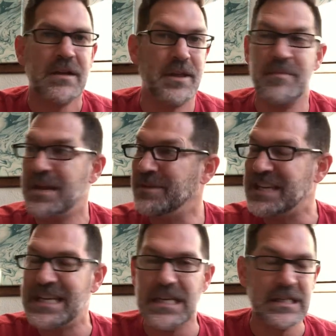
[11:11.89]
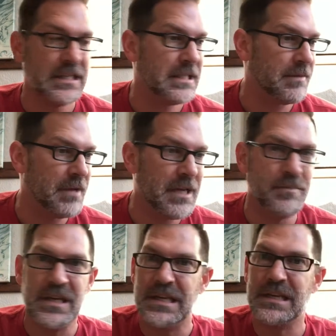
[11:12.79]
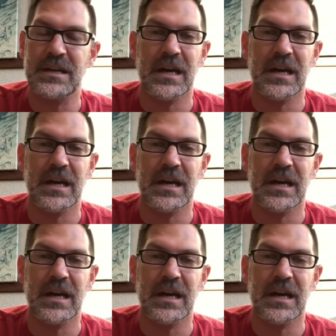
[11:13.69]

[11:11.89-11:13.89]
They may be healing, they may be